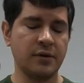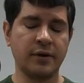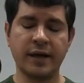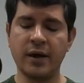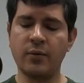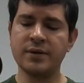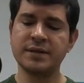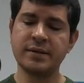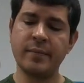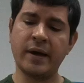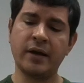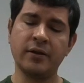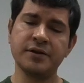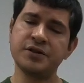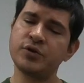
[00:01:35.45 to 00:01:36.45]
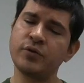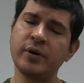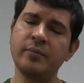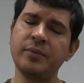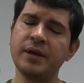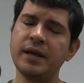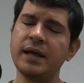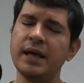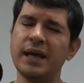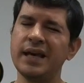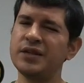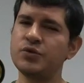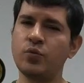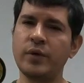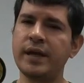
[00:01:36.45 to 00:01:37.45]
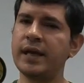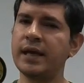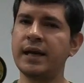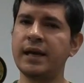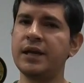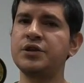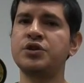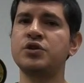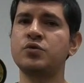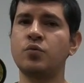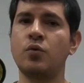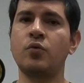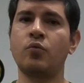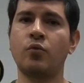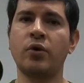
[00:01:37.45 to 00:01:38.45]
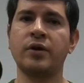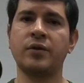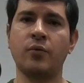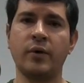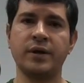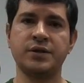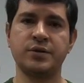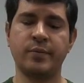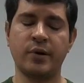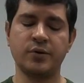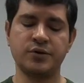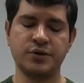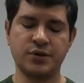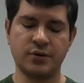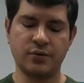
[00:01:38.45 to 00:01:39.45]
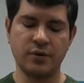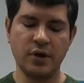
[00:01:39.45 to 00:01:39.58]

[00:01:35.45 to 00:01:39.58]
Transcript: Okay, once the metal is crimped, it's weakened and it just won't work the way it's supposed to.